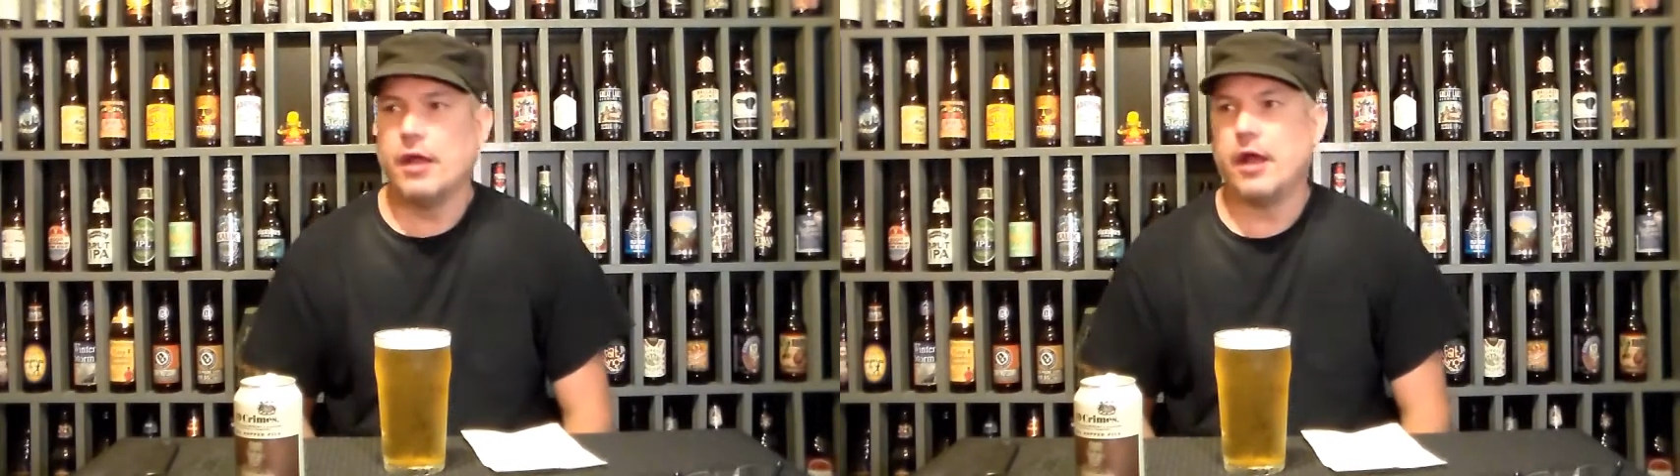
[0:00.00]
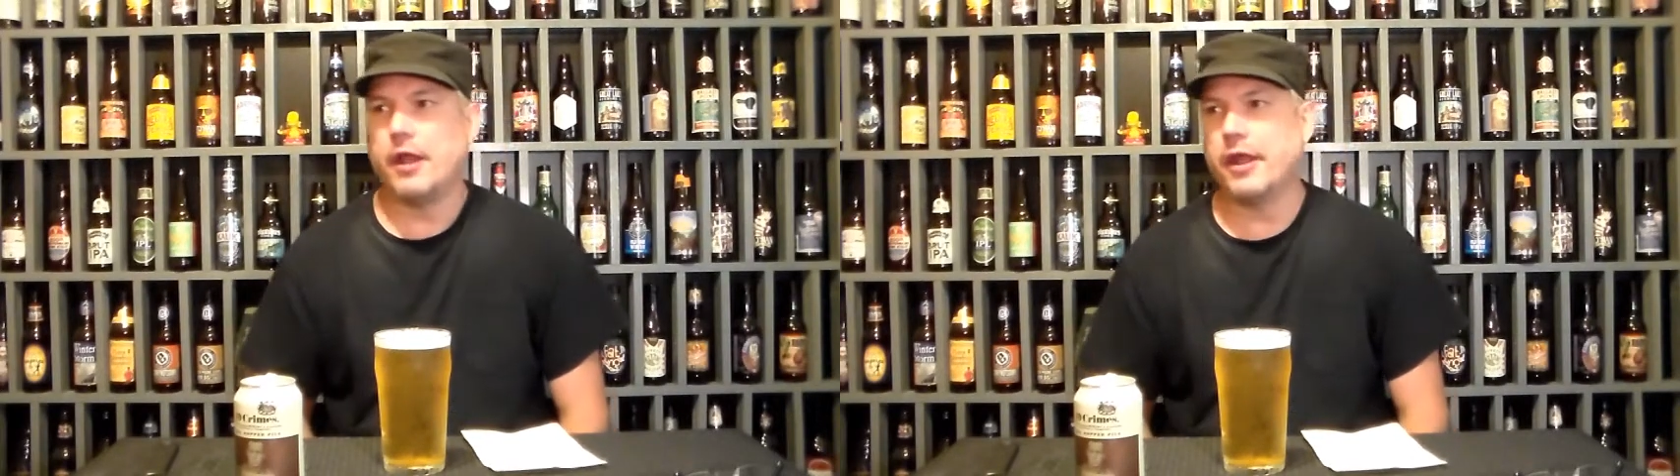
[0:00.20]

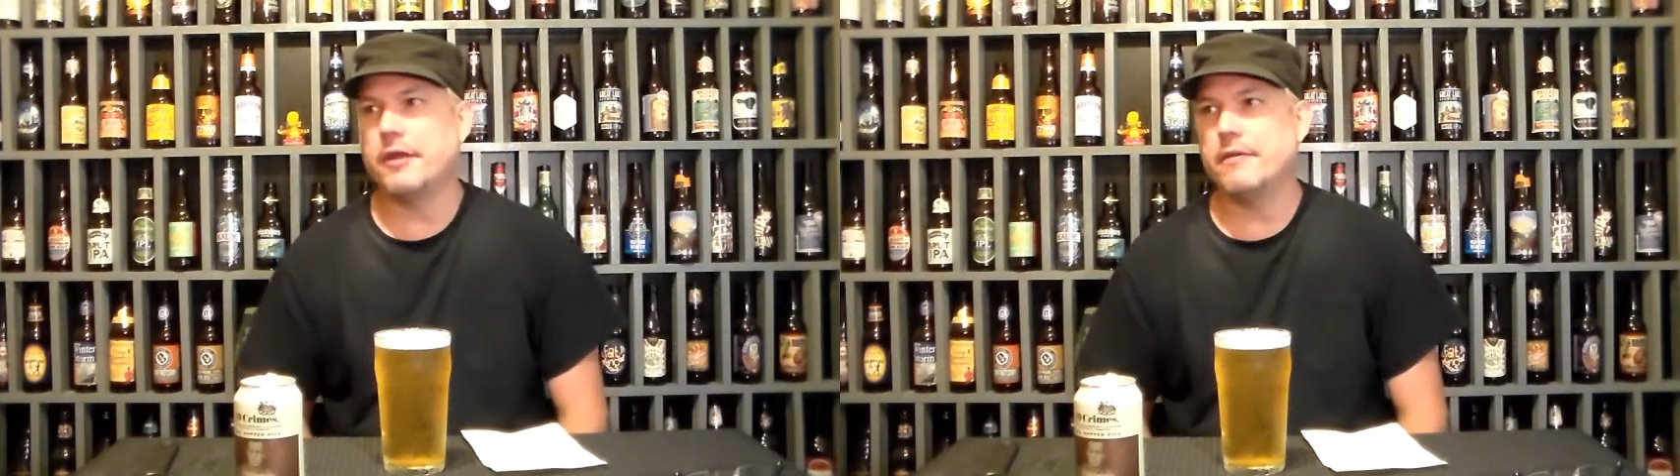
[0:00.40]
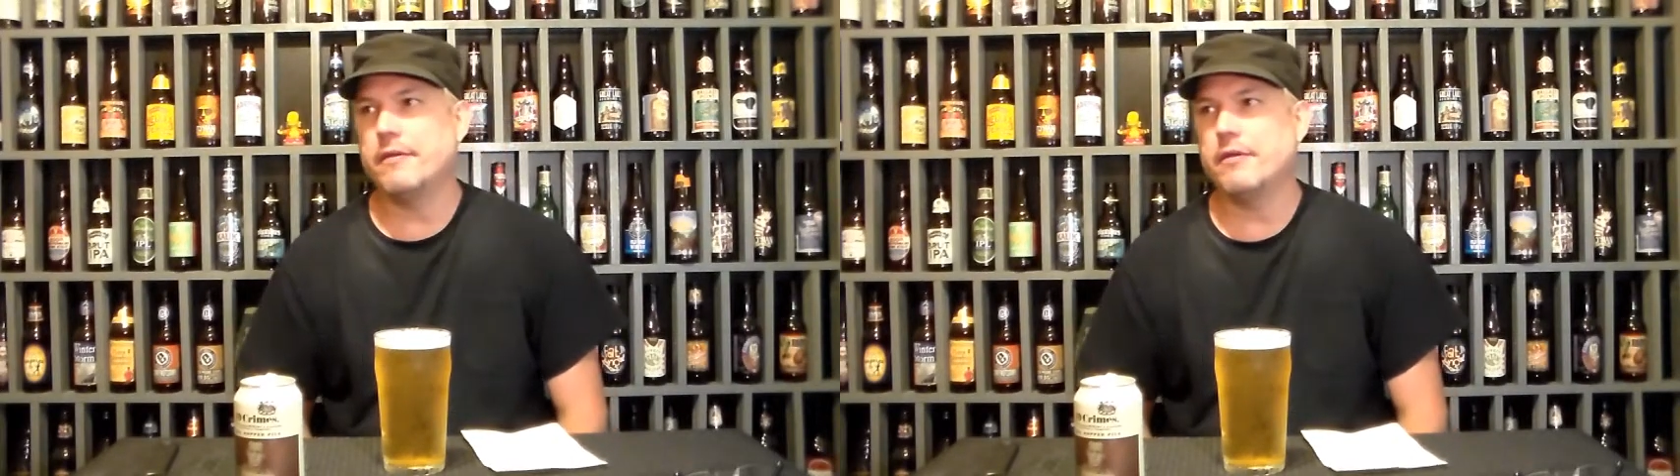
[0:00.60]
And
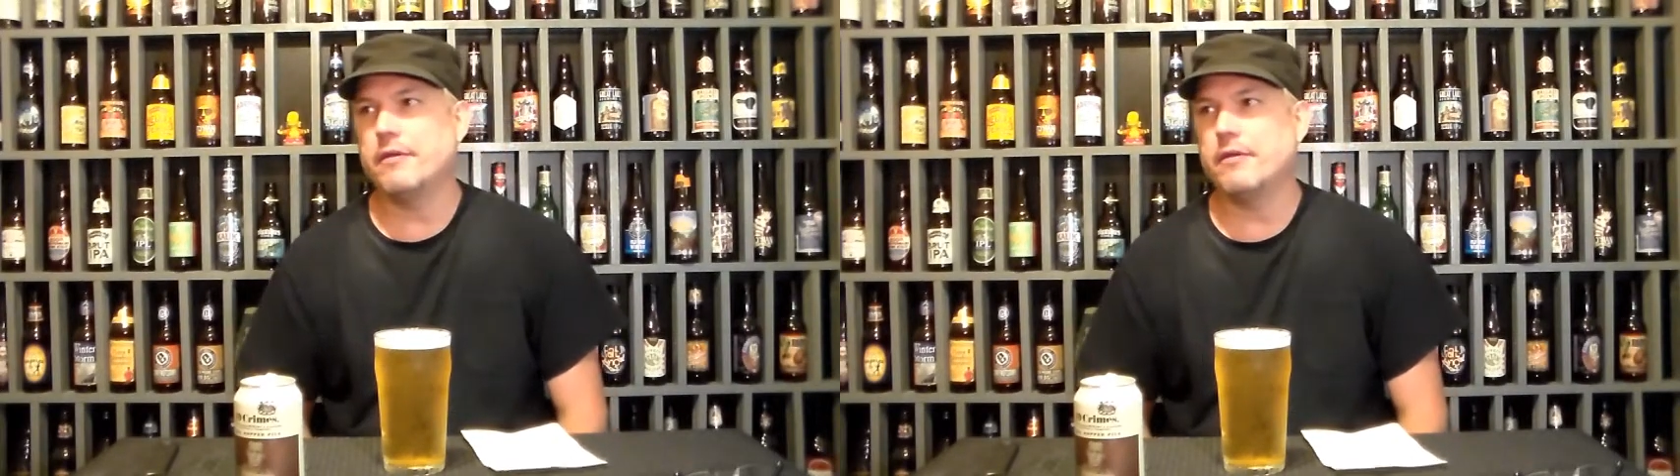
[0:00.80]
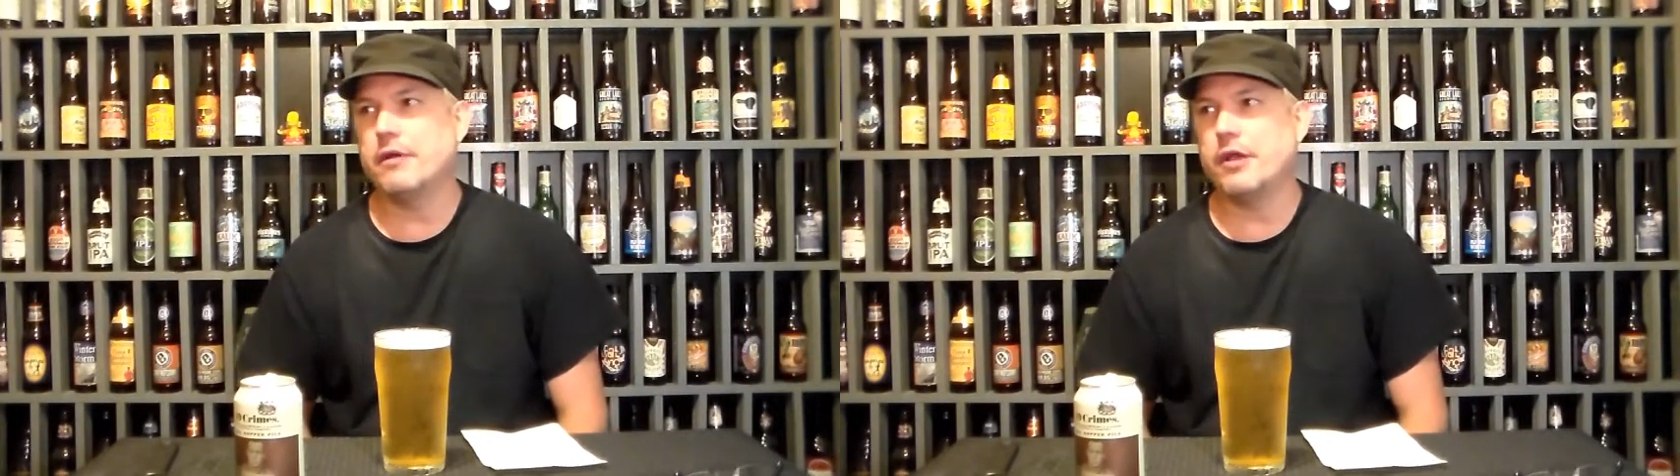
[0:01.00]
then
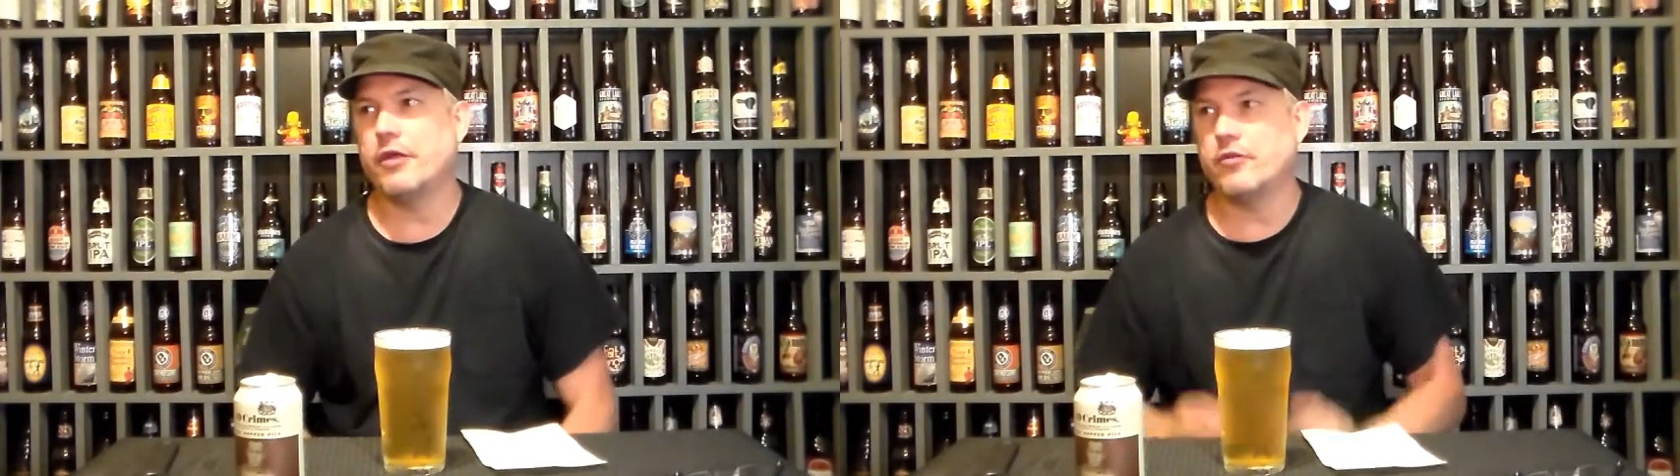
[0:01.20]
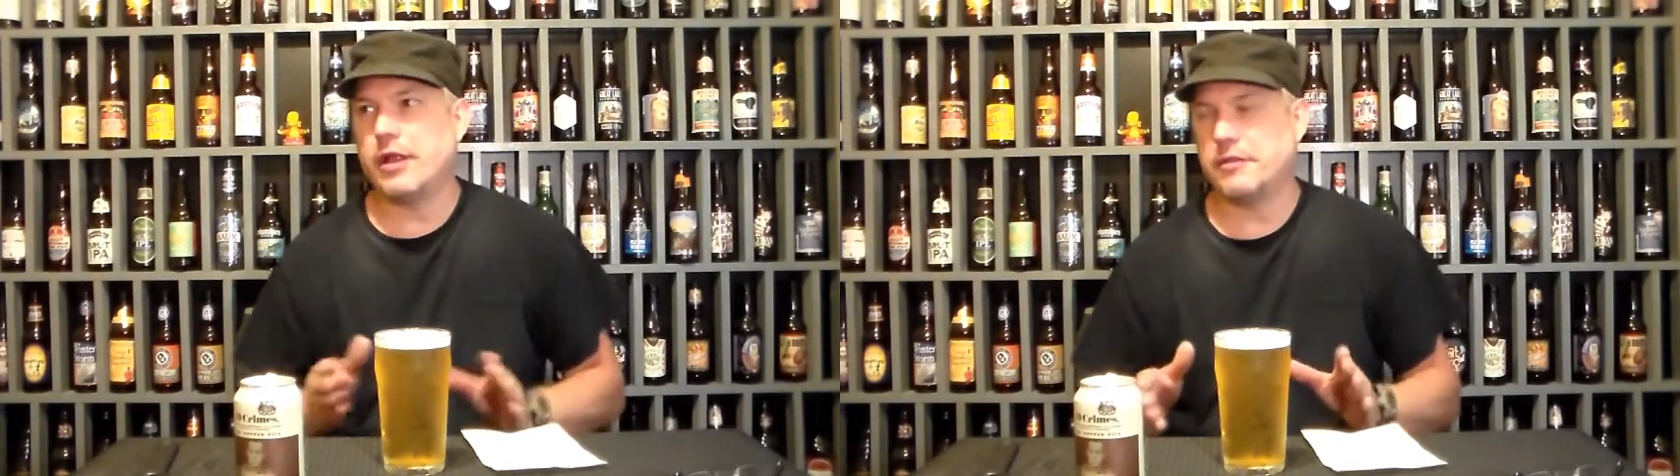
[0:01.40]

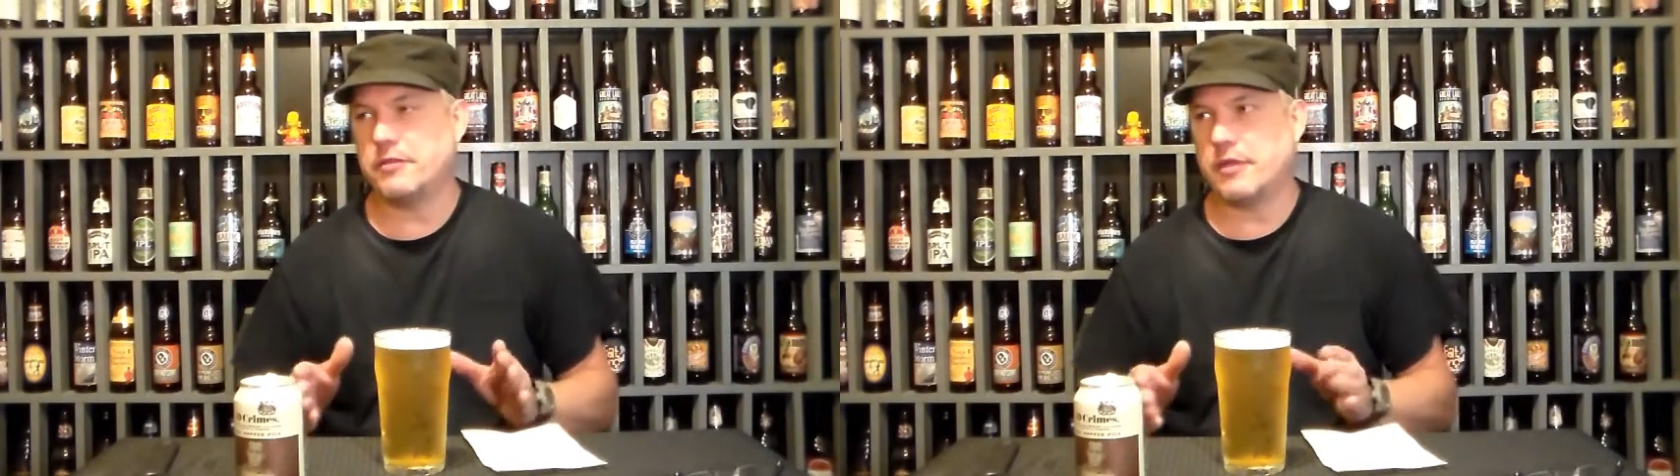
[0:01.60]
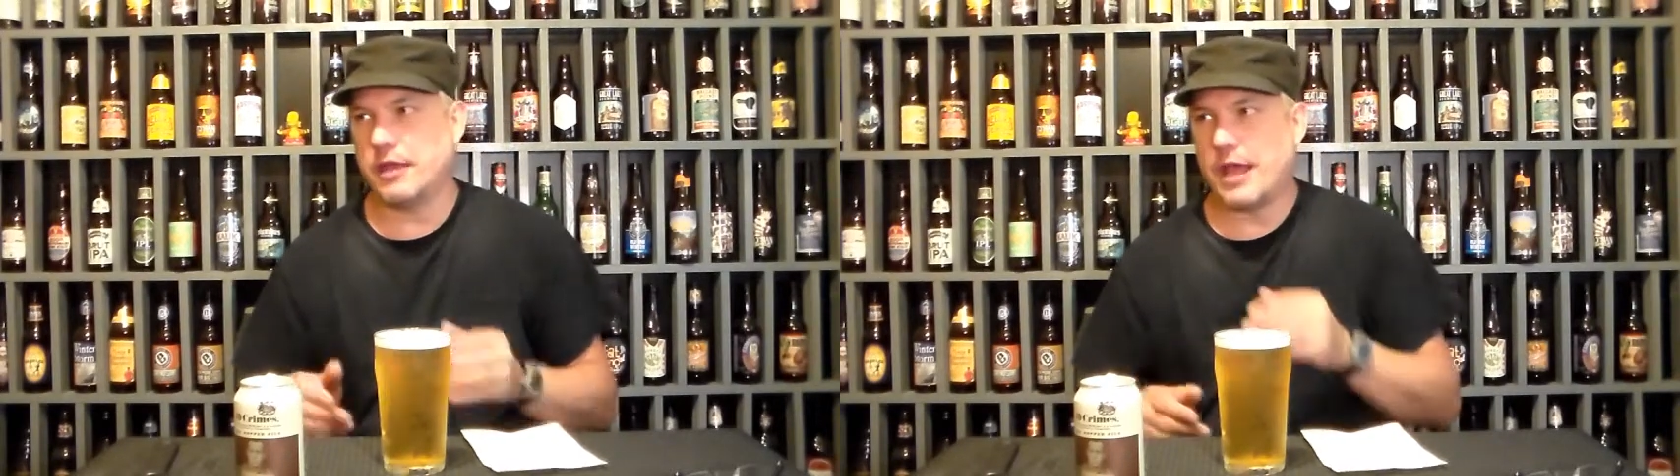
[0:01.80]
another
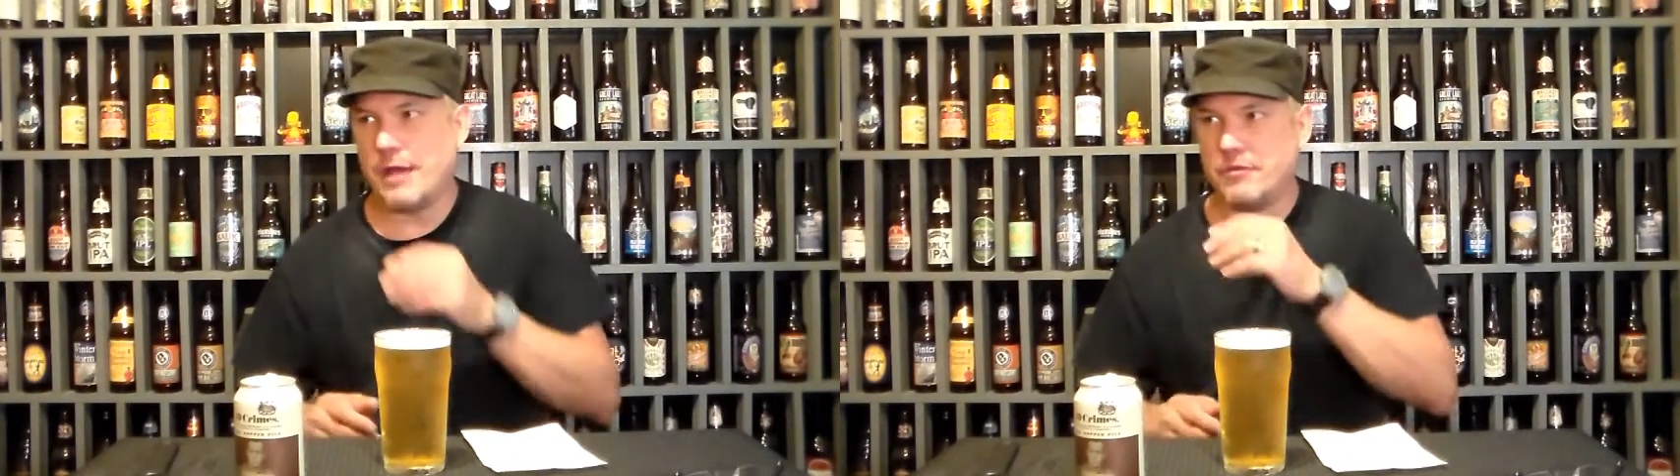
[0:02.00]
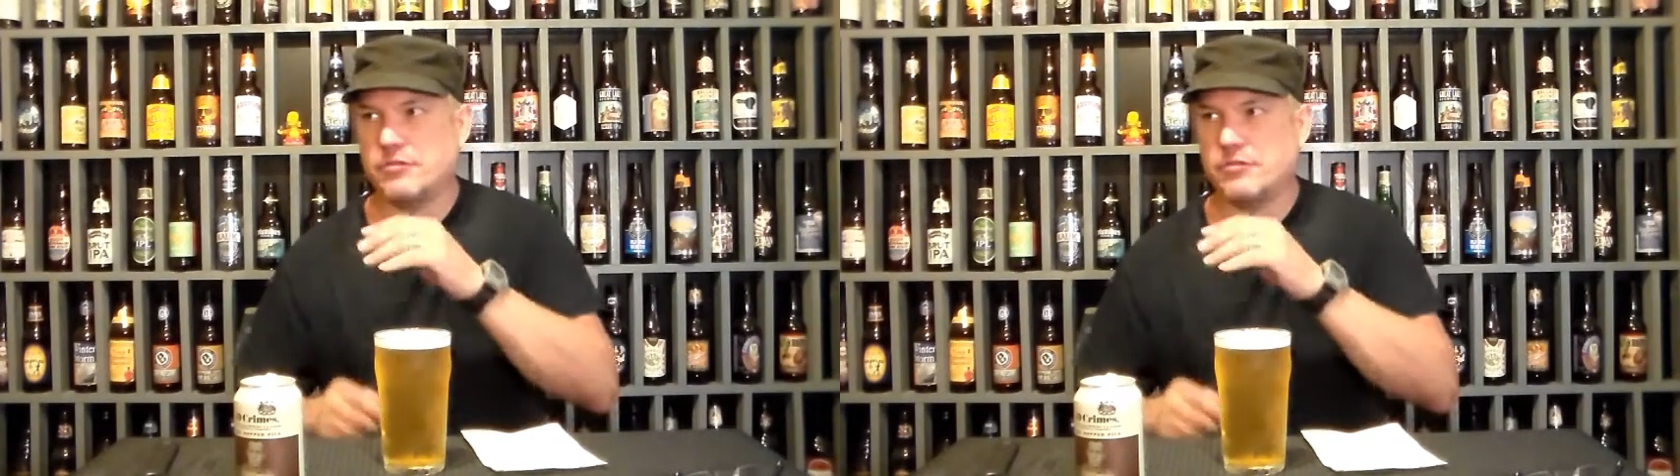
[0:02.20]
thing happened.